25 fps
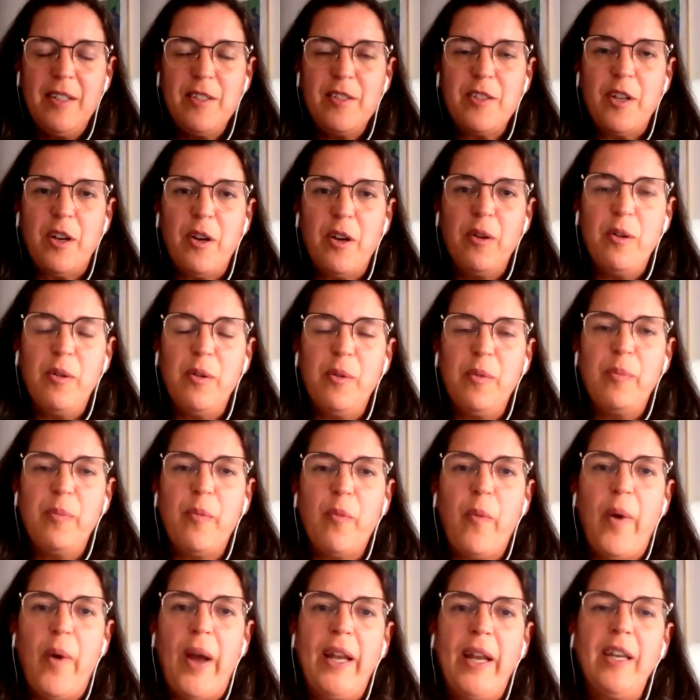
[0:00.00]

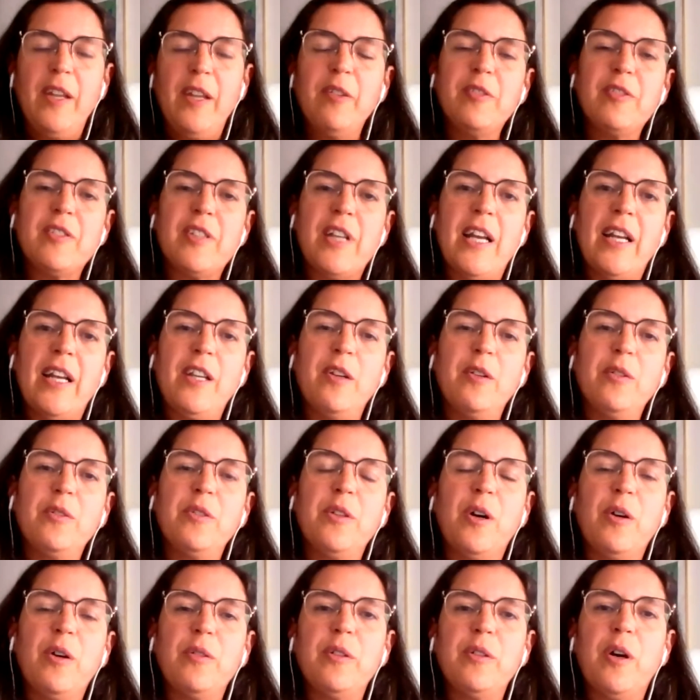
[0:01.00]
So when you say you
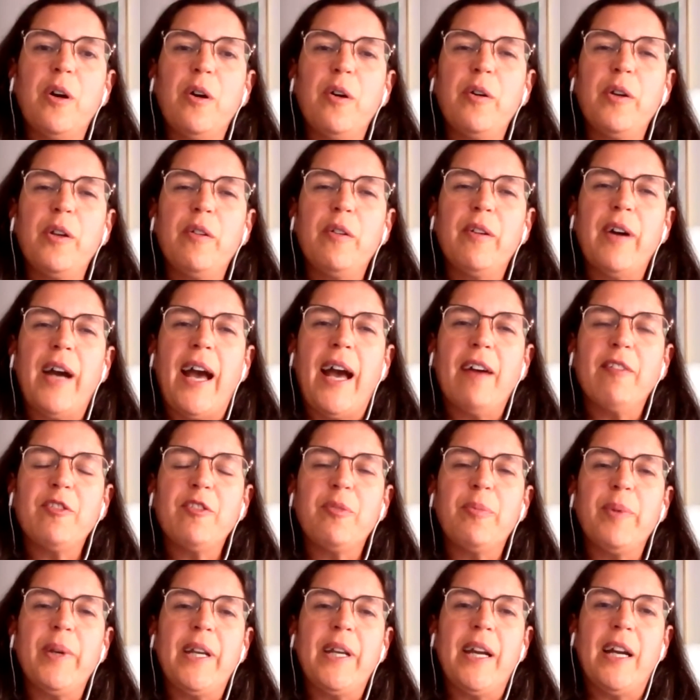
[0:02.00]
don't know, you have
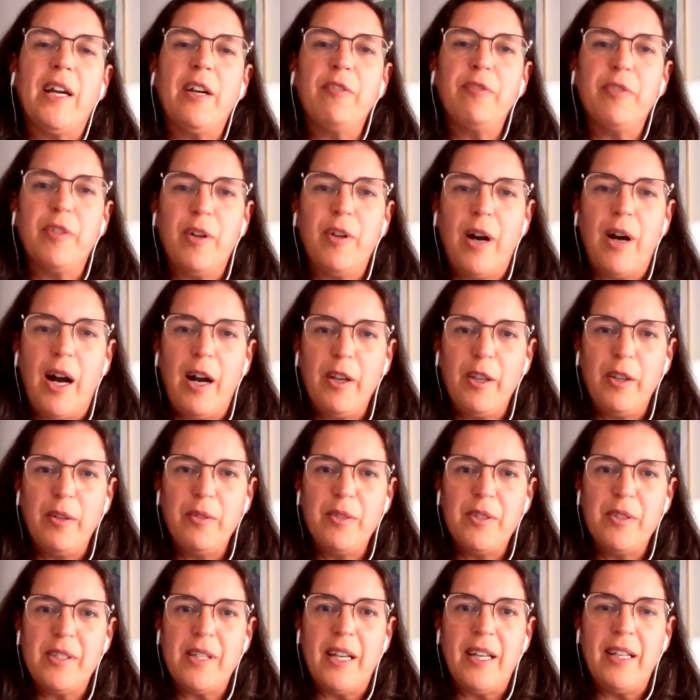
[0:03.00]
to be careful how
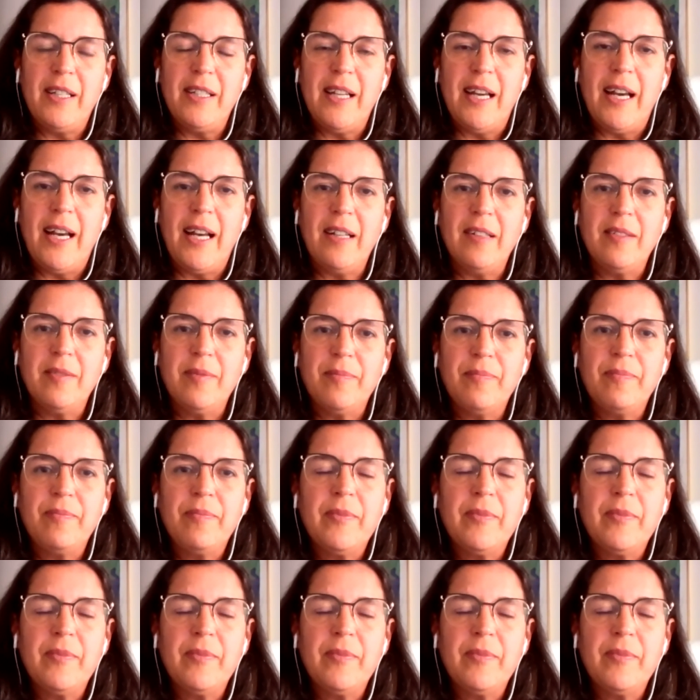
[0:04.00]
you say that.